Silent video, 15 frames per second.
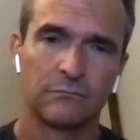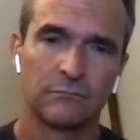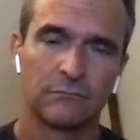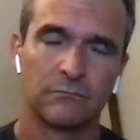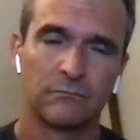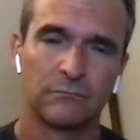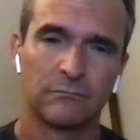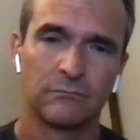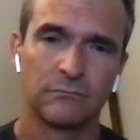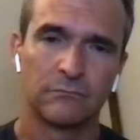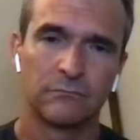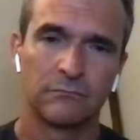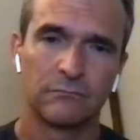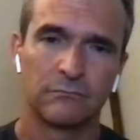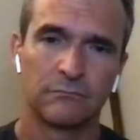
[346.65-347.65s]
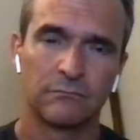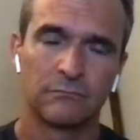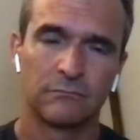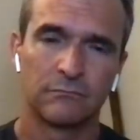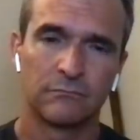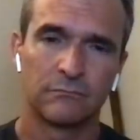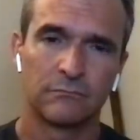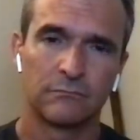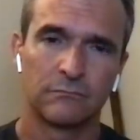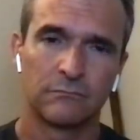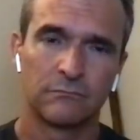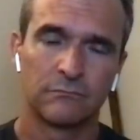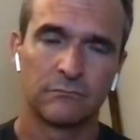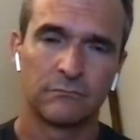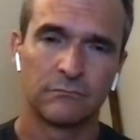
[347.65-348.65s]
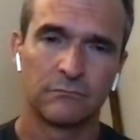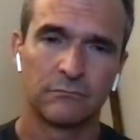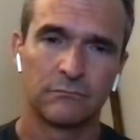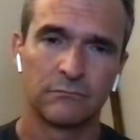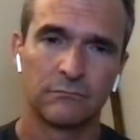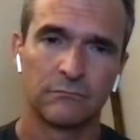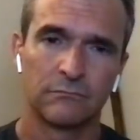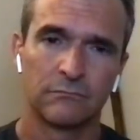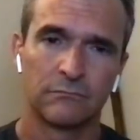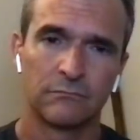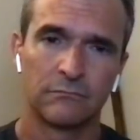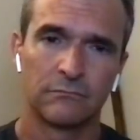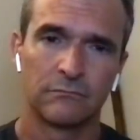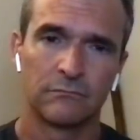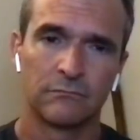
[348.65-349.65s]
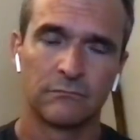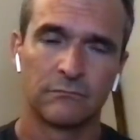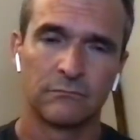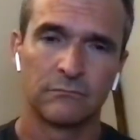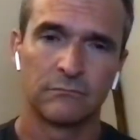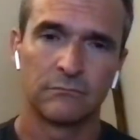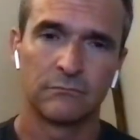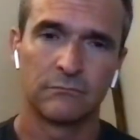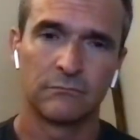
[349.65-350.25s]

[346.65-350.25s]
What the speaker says: (silent)